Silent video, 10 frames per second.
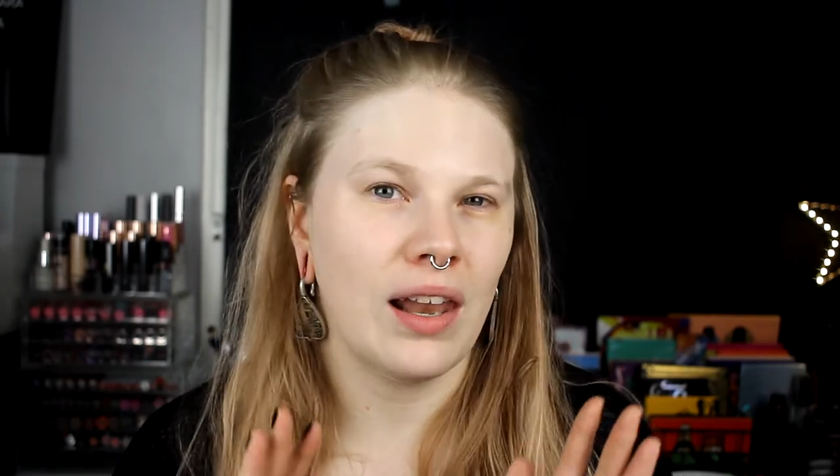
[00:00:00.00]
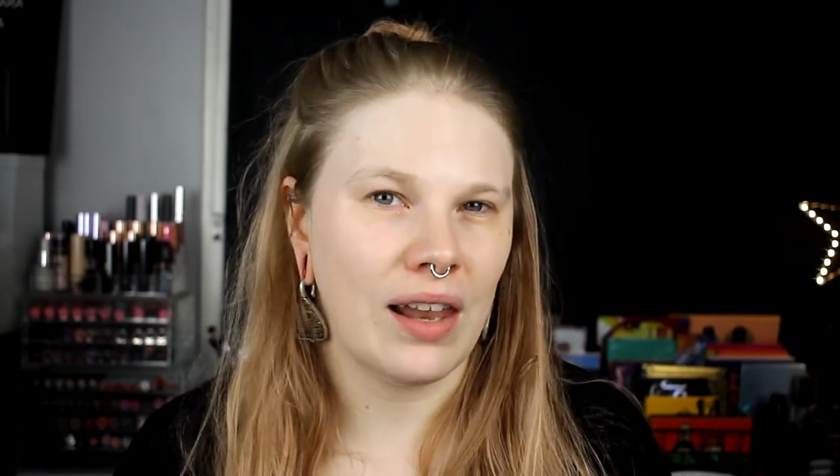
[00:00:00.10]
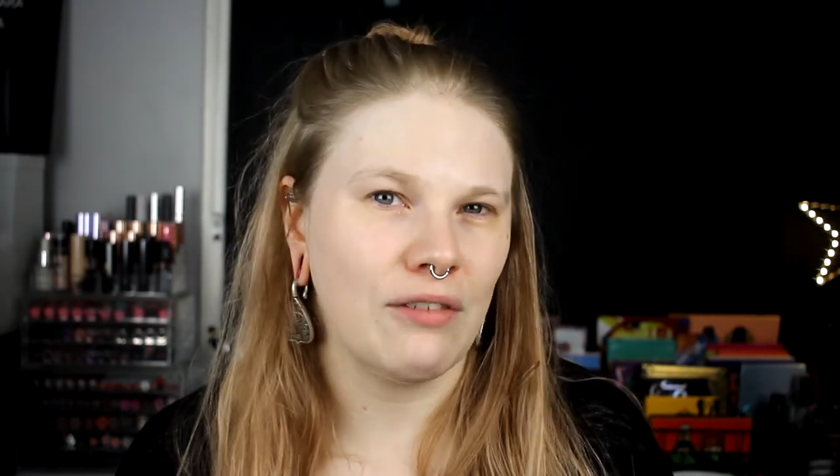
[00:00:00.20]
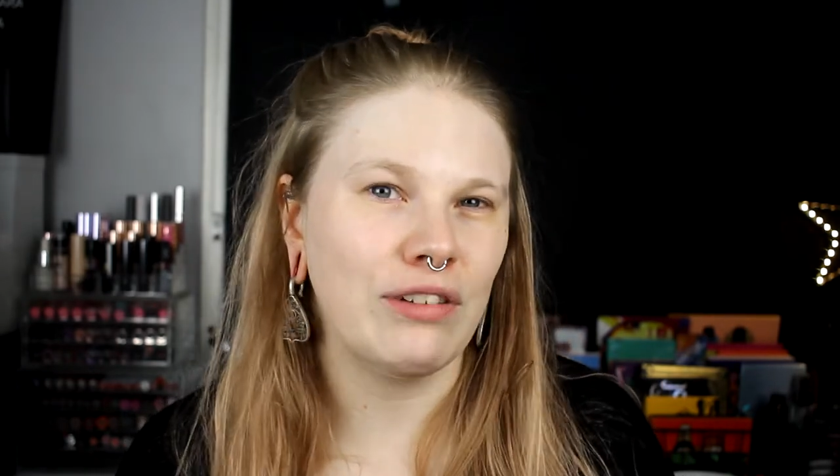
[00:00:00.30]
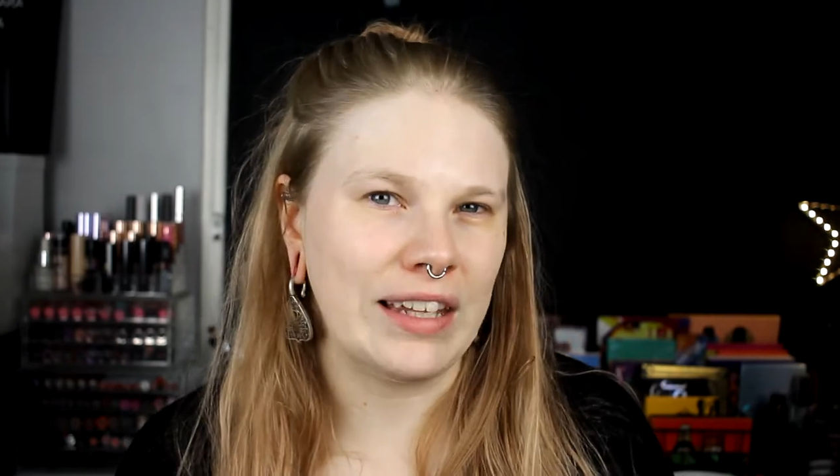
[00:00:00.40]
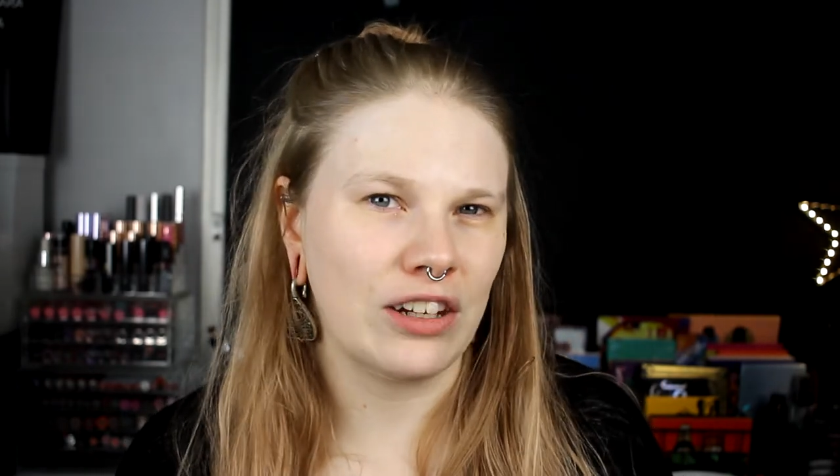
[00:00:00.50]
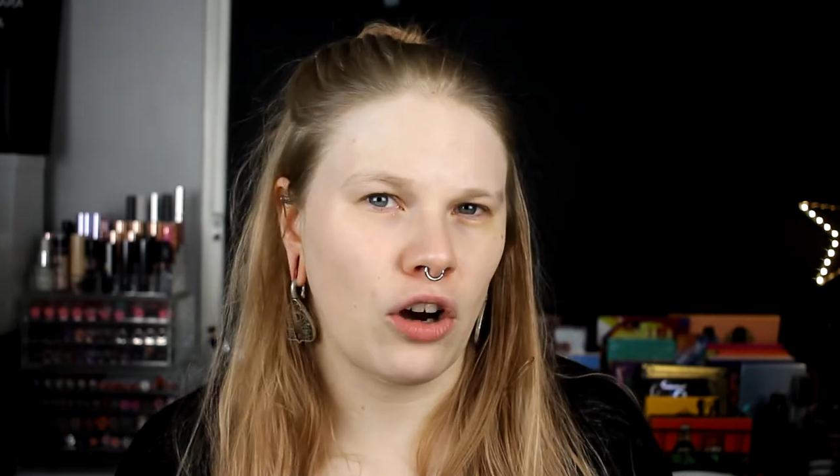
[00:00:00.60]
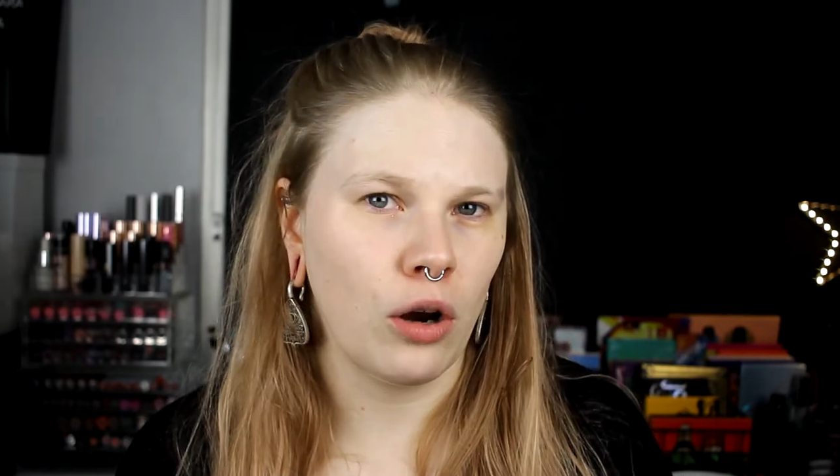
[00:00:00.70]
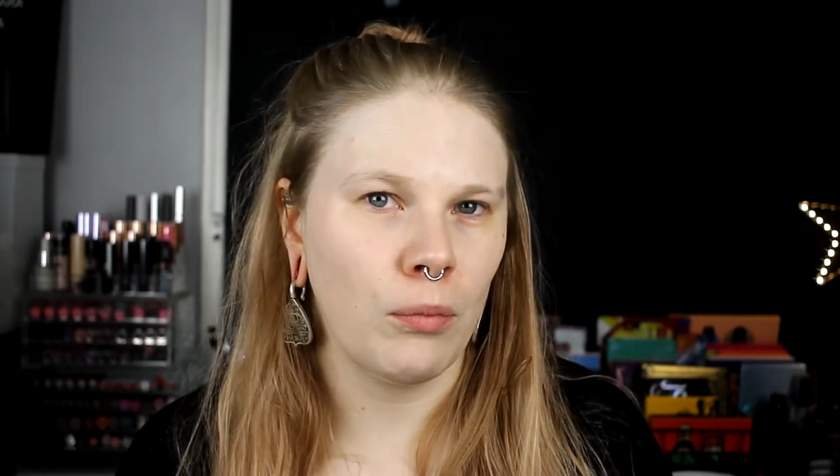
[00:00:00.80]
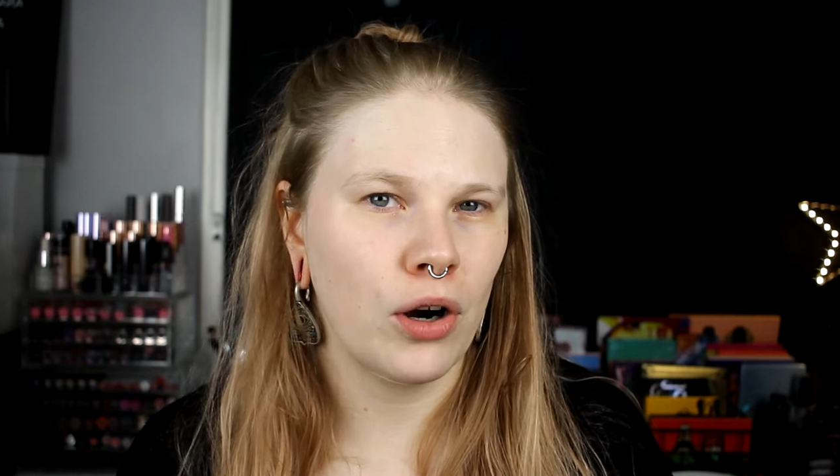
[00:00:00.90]
love Linda
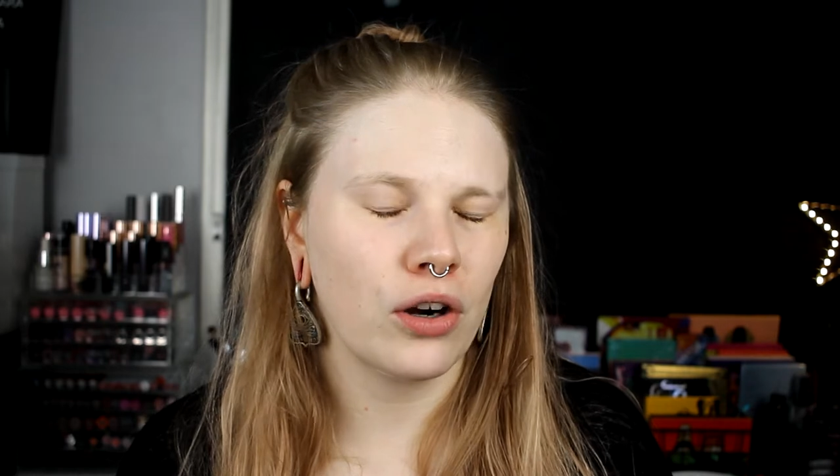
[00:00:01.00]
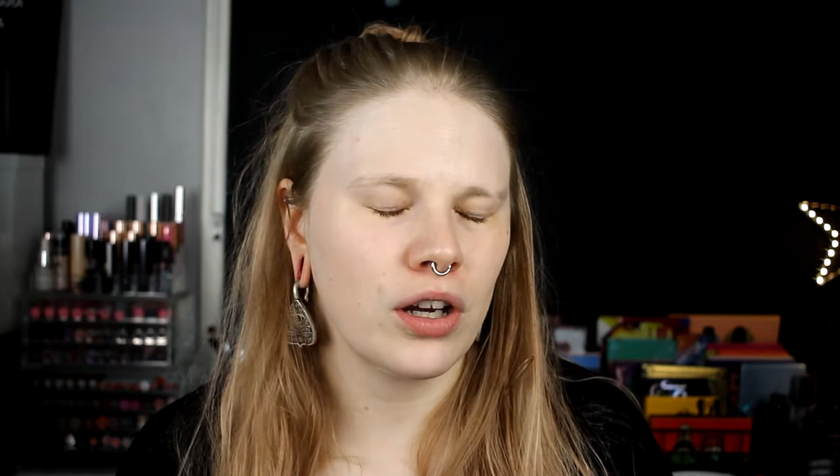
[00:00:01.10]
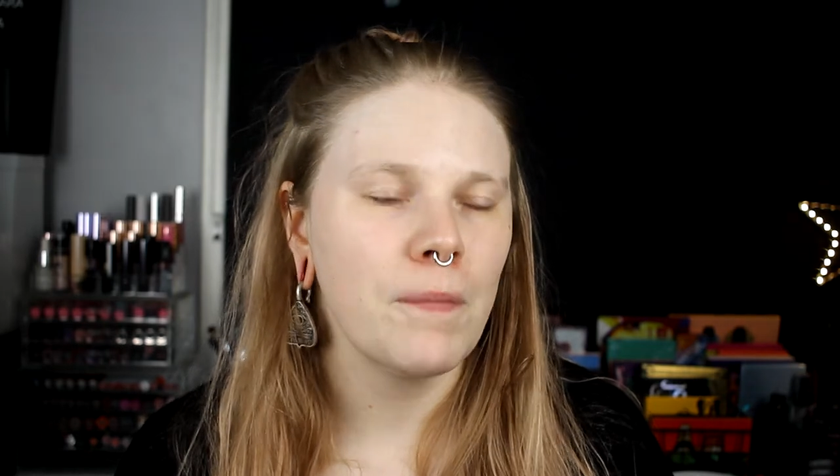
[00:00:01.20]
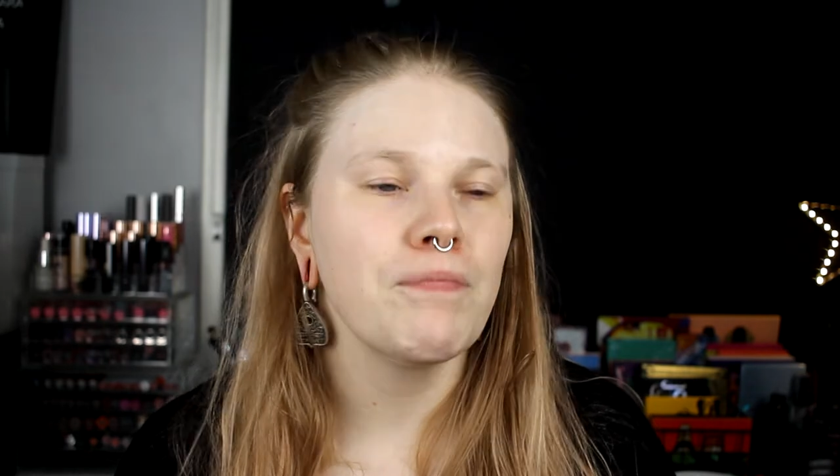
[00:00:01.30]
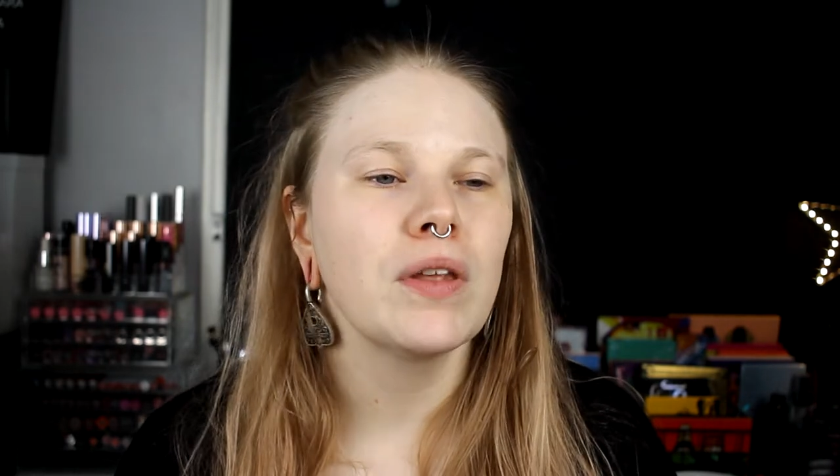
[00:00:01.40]
Hallberg.